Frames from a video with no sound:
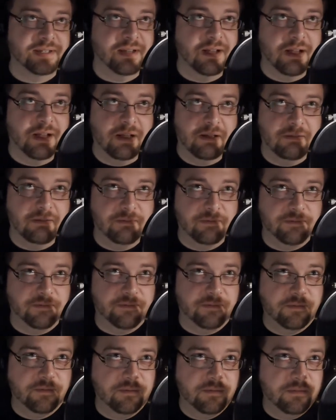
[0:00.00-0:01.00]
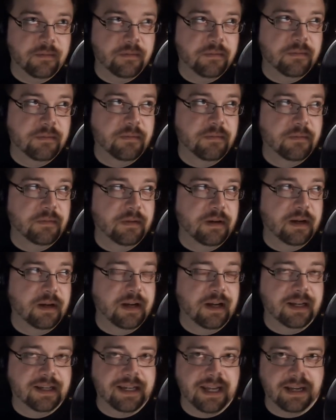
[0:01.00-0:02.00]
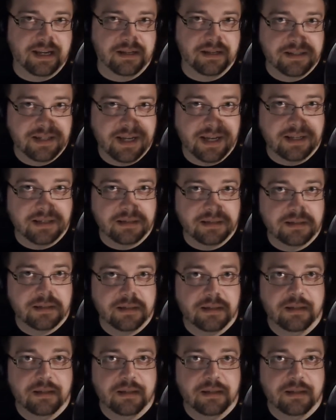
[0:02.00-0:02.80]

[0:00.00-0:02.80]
of Attack on Titan.